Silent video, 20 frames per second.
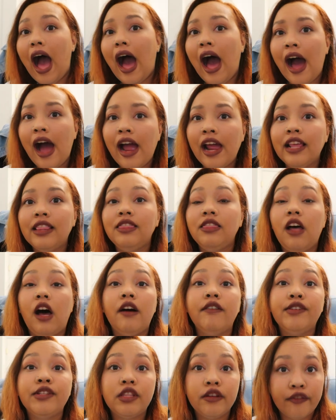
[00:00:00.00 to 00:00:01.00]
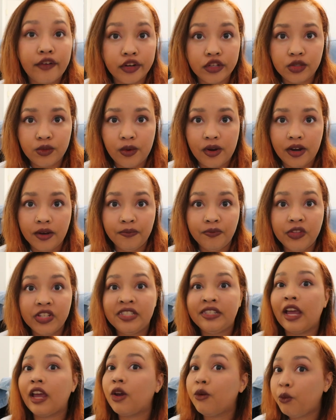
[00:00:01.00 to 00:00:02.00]
I loved the first one. The
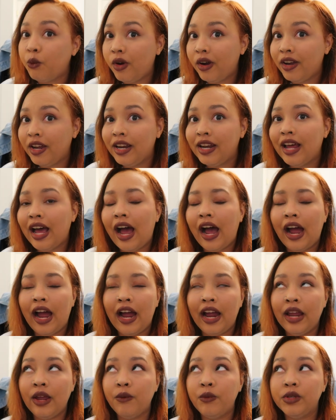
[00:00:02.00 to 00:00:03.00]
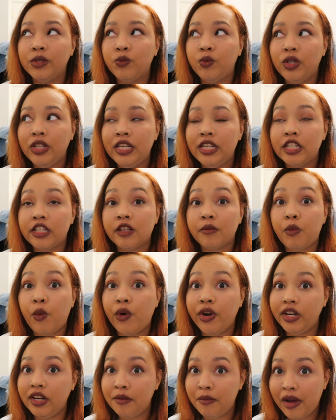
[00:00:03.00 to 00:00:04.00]
second one I was really
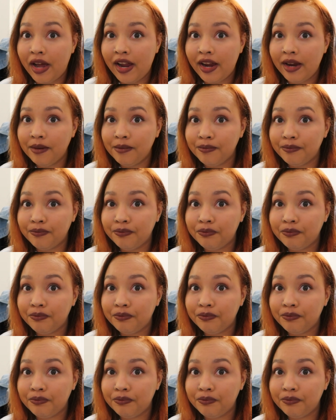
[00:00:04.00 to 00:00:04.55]
disappointed by.